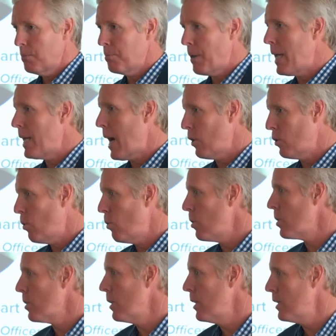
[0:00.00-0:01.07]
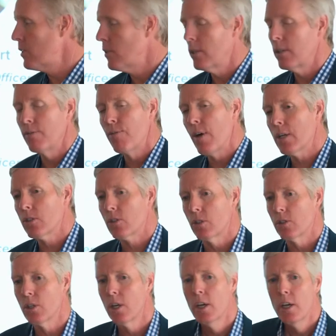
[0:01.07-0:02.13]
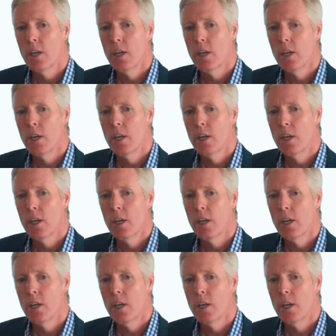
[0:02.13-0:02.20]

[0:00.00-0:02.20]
paid out quarterly to the investors.